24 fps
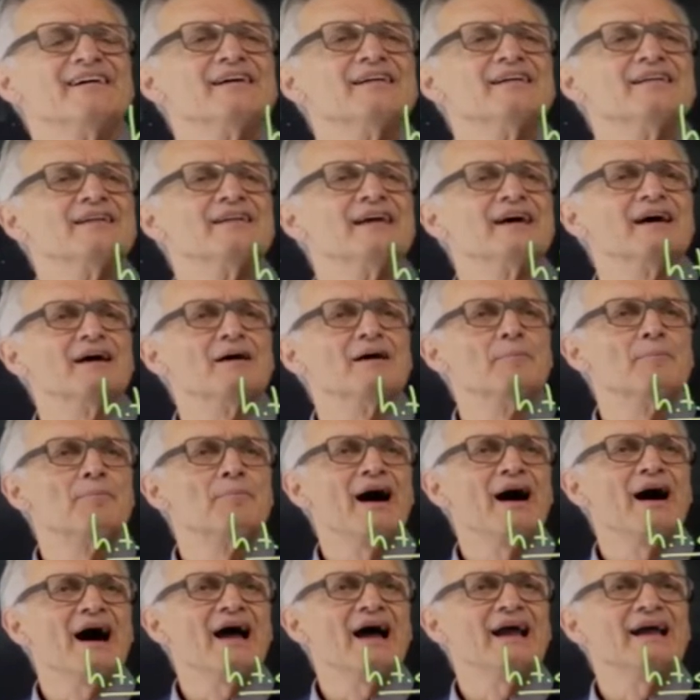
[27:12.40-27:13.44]
The
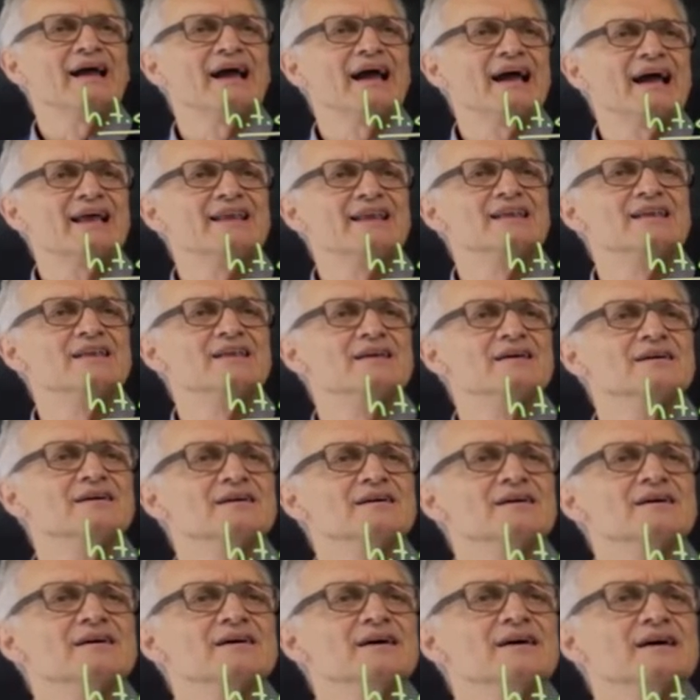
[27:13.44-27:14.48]
pi n
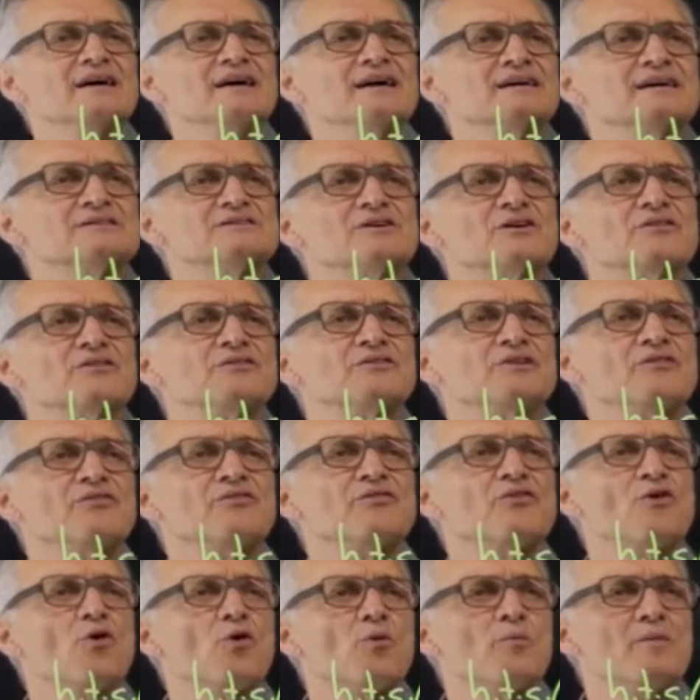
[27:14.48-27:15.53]
is of the
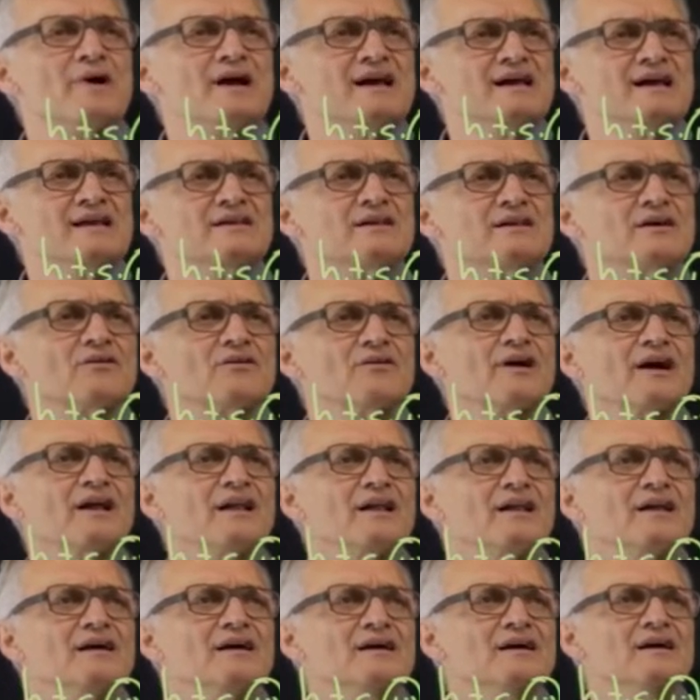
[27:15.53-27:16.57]
form
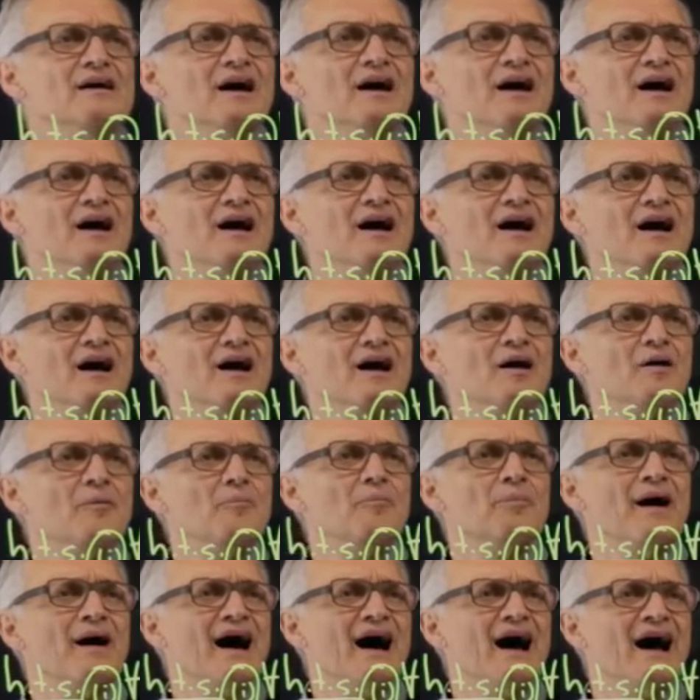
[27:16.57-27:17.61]
integral
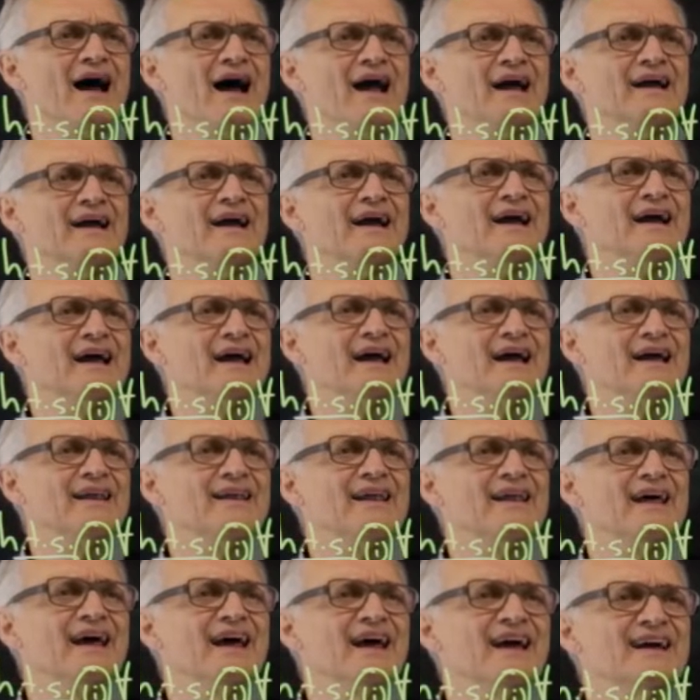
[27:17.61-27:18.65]
pi n
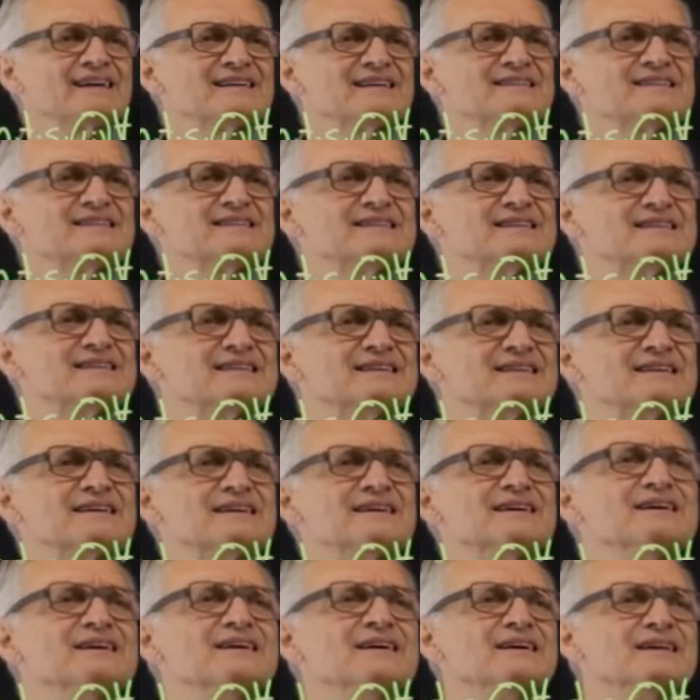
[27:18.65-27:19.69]
x
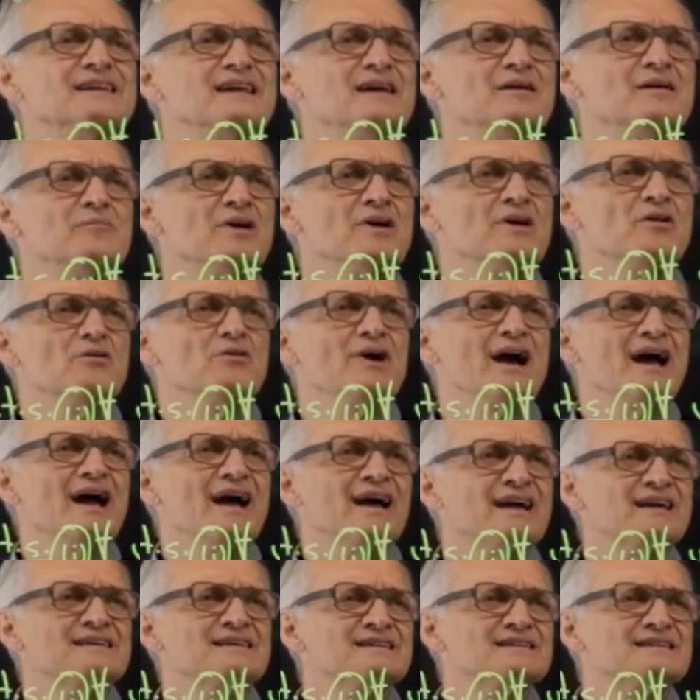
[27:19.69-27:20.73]
d mu
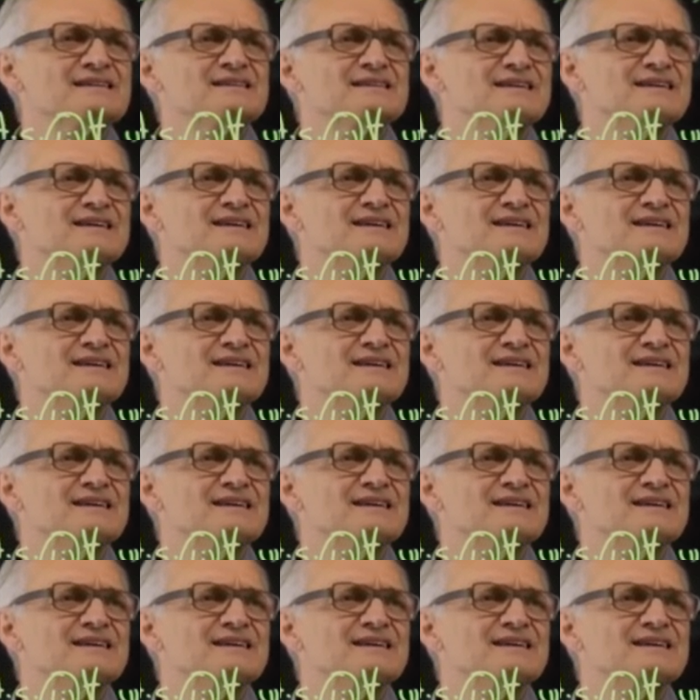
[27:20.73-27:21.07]
x,